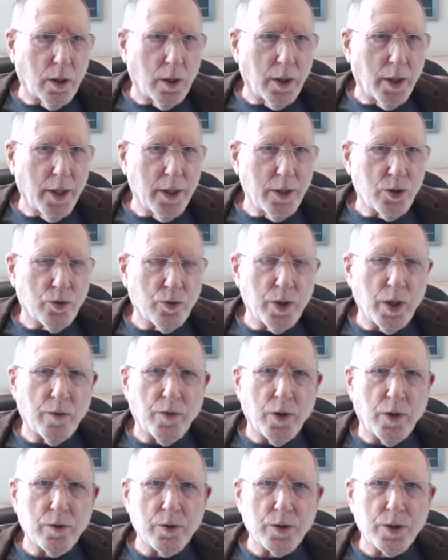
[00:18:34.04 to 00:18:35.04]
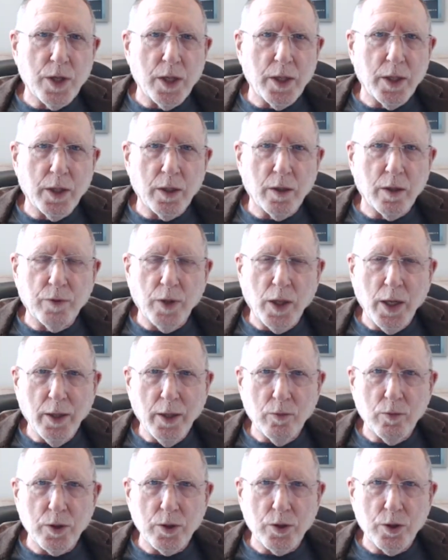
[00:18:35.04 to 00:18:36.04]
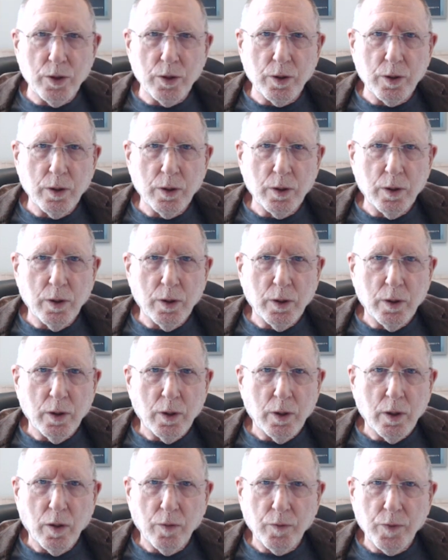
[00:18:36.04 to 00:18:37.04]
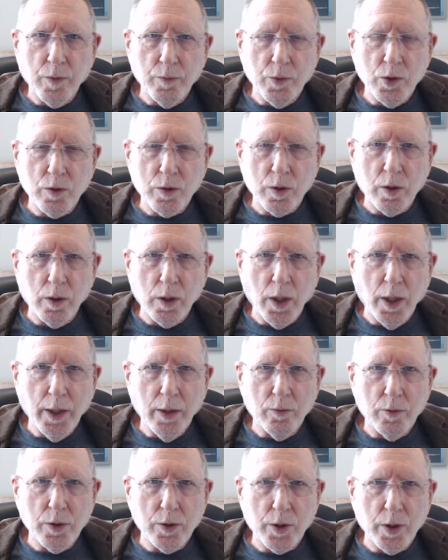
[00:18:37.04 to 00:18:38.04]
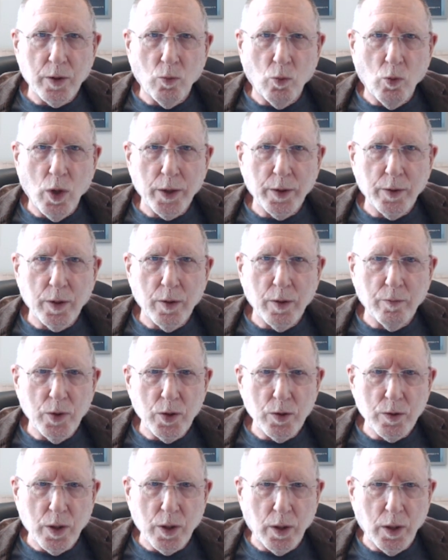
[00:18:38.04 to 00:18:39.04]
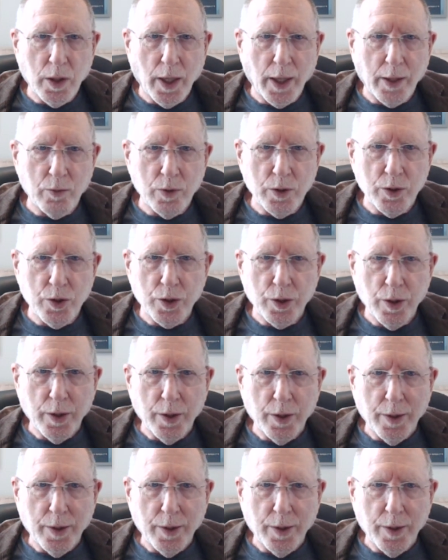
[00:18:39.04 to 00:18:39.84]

history of understanding of language, of the musical language, and what the musical language